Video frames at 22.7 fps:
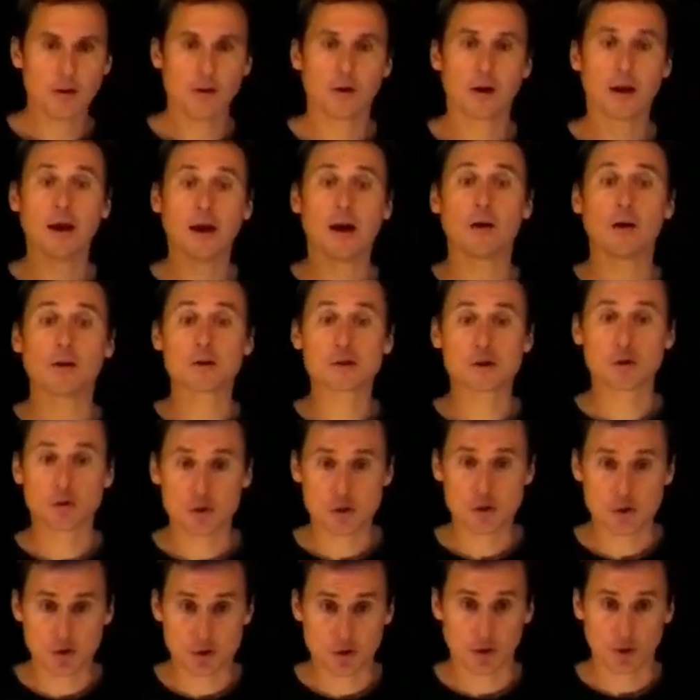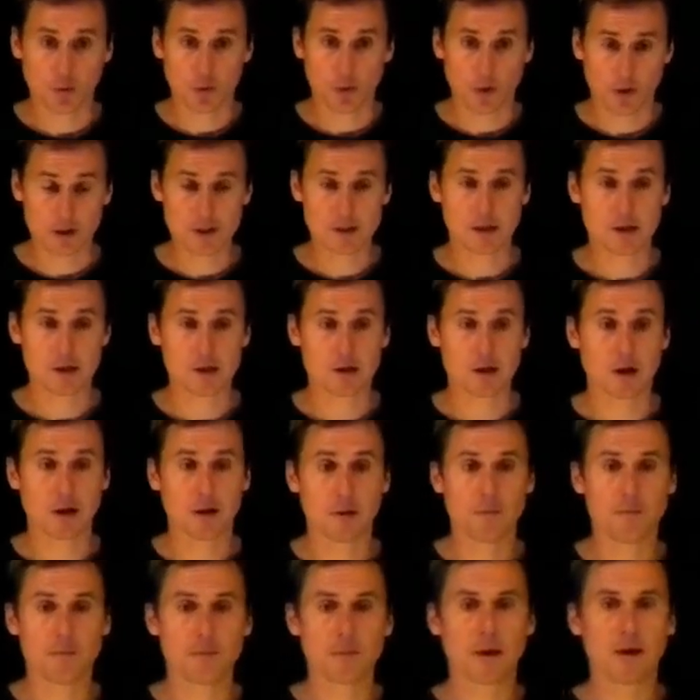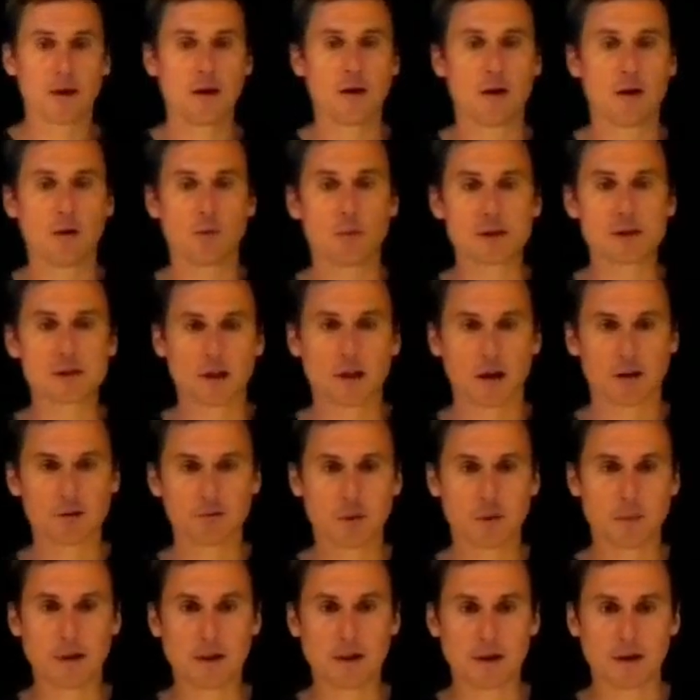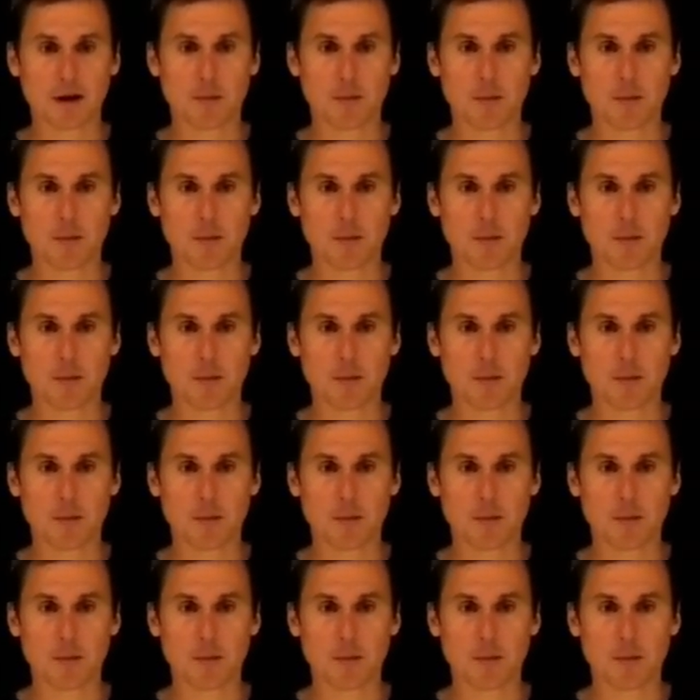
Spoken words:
Okay, how does cruise control work essentially? We start off by building a